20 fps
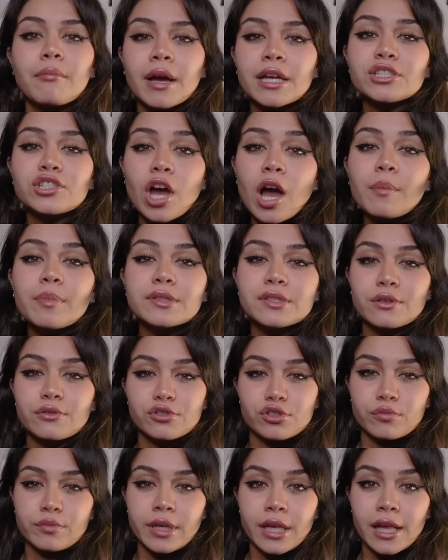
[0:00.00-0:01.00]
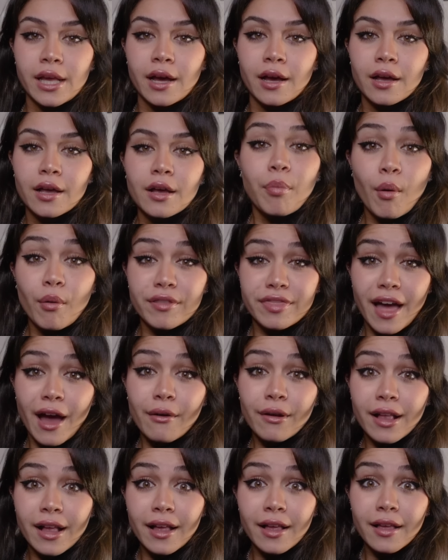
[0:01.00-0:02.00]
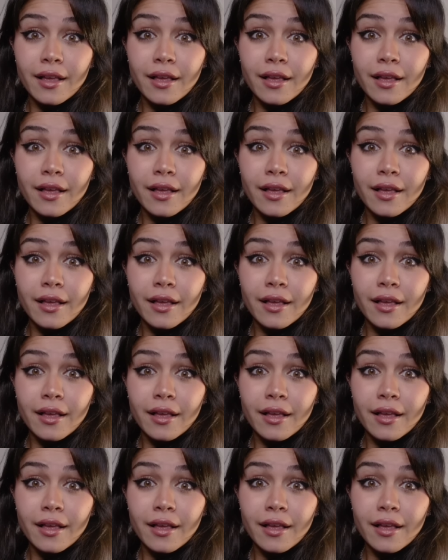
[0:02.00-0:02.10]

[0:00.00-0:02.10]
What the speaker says: My job is social media, but without it,